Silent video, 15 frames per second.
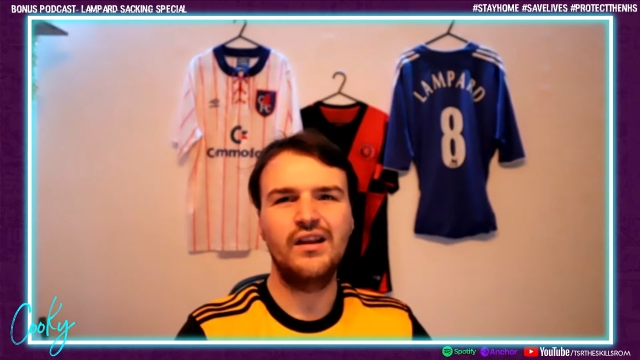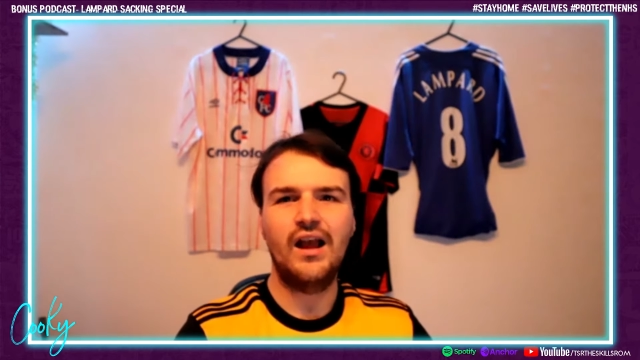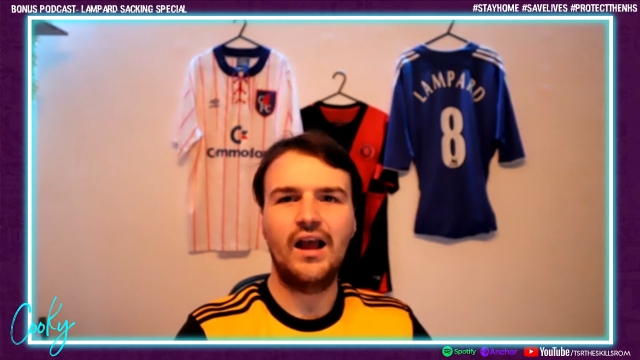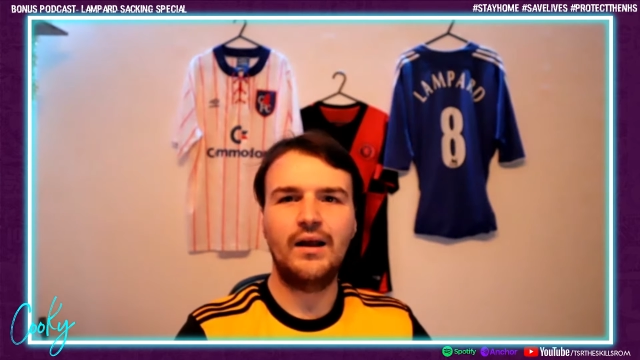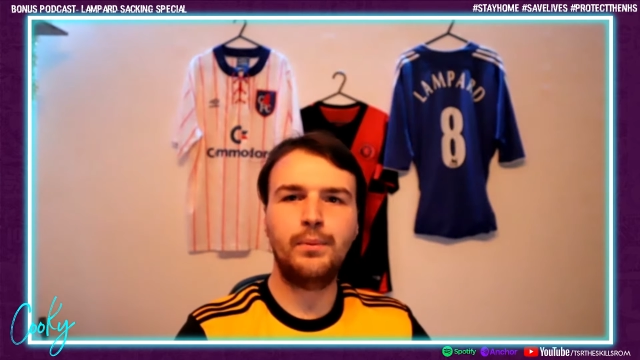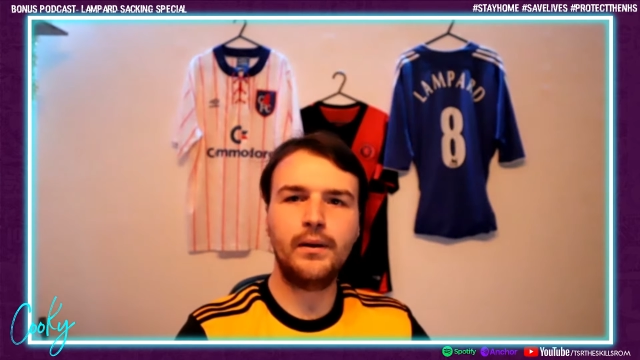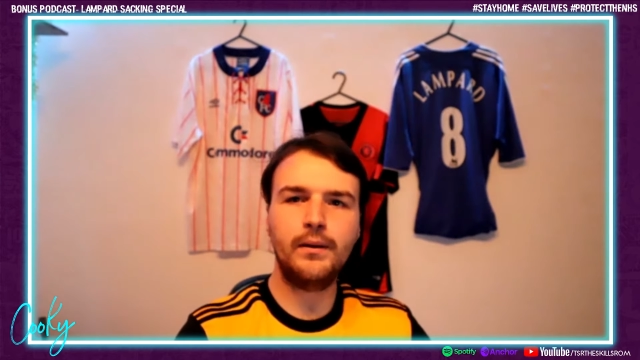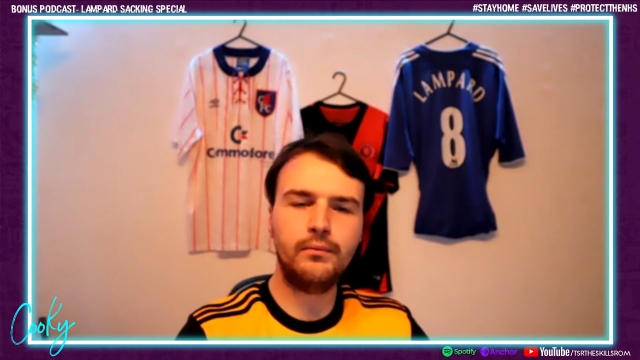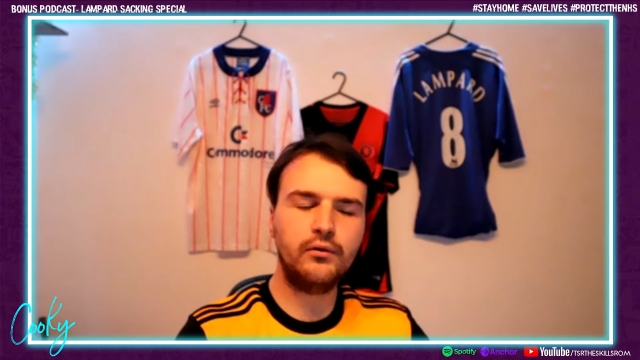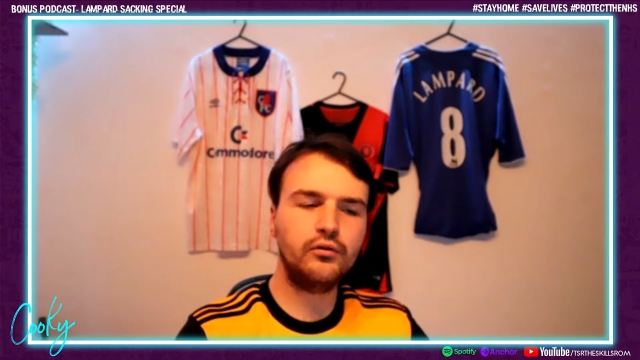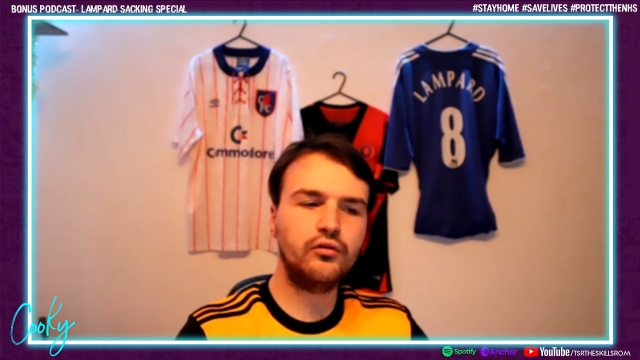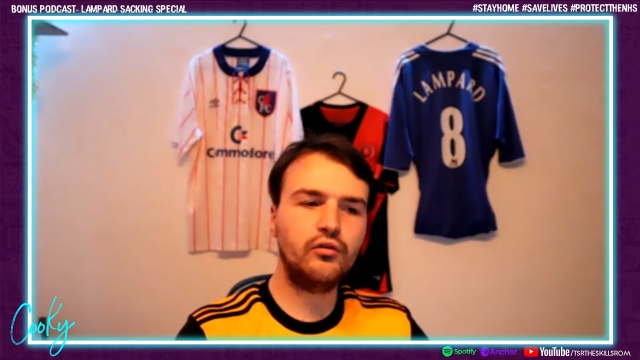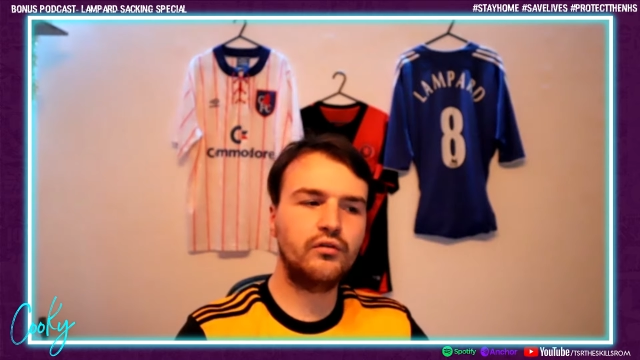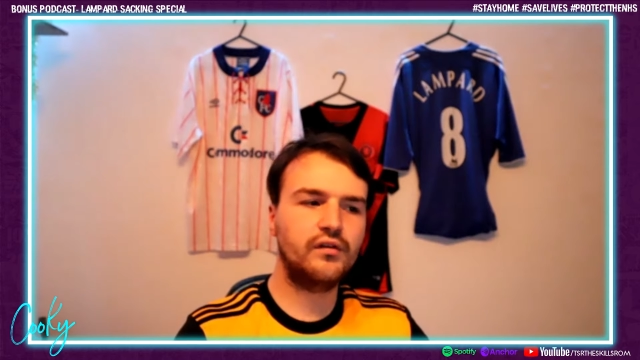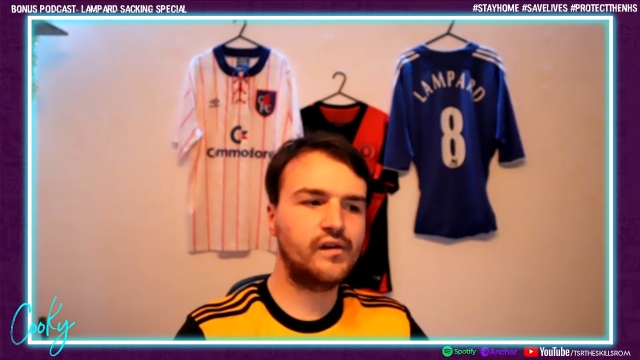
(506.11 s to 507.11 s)
And people will
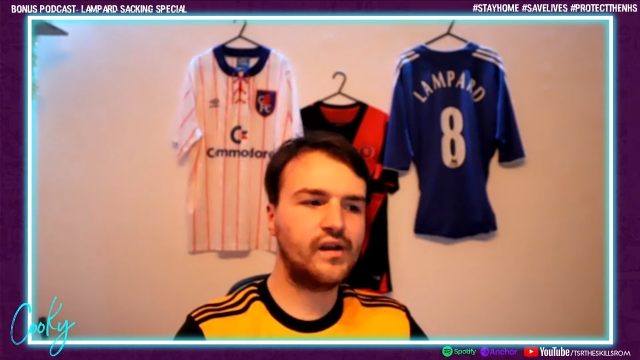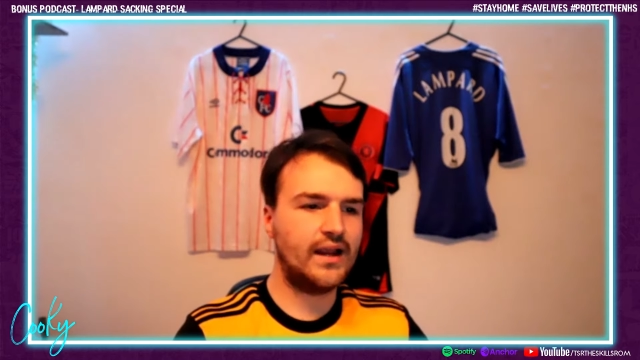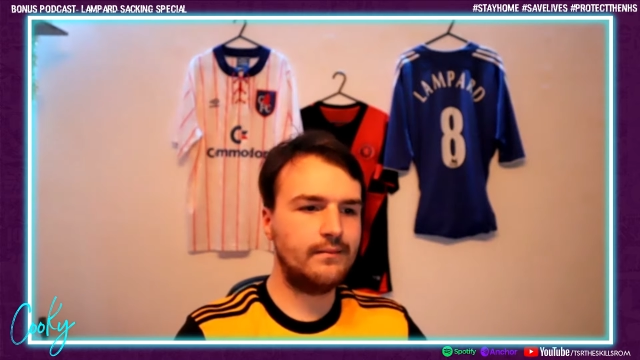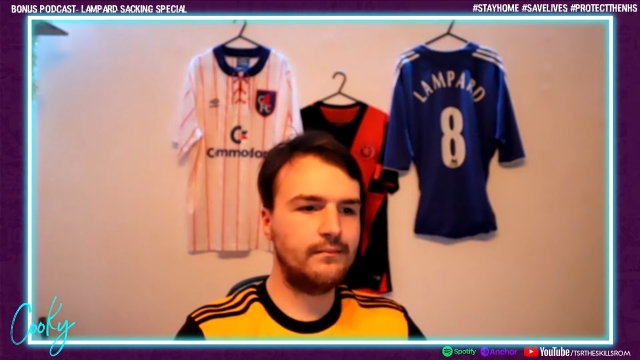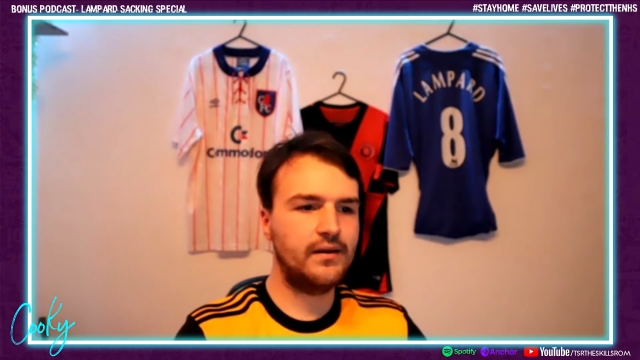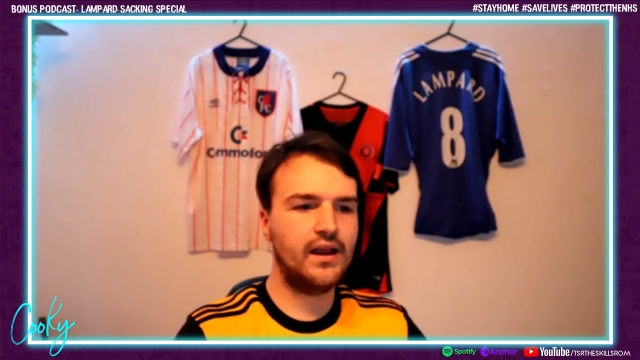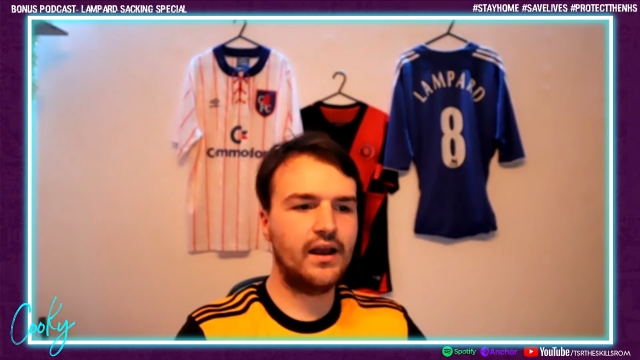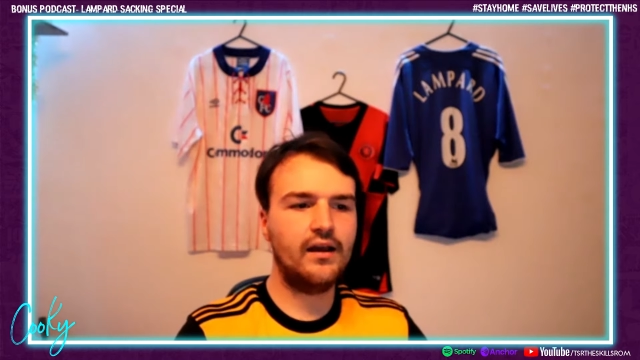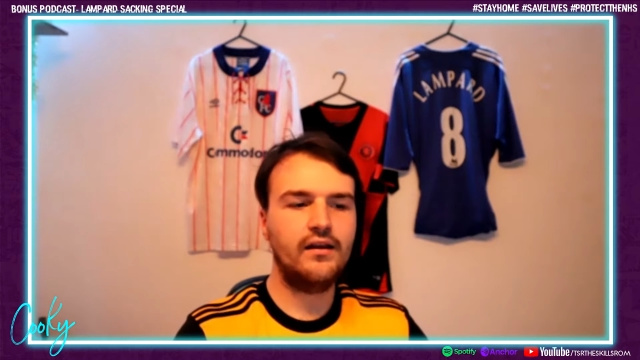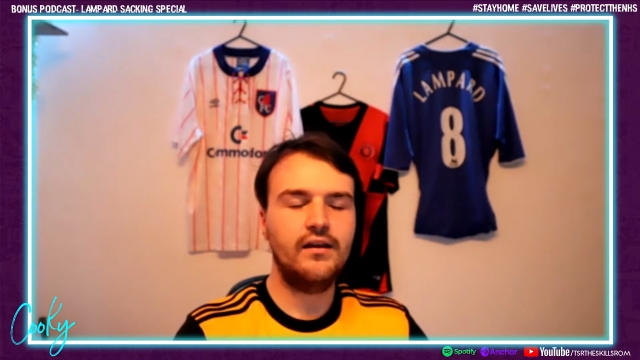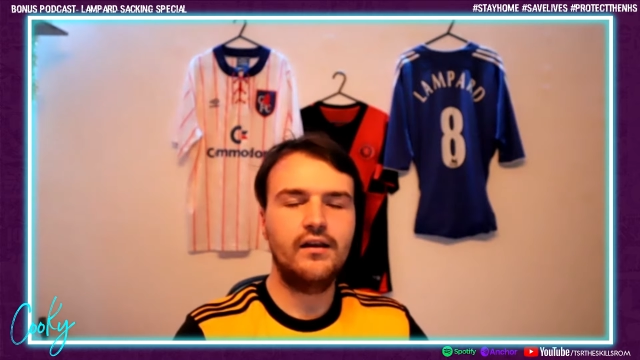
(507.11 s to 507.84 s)
do the same here.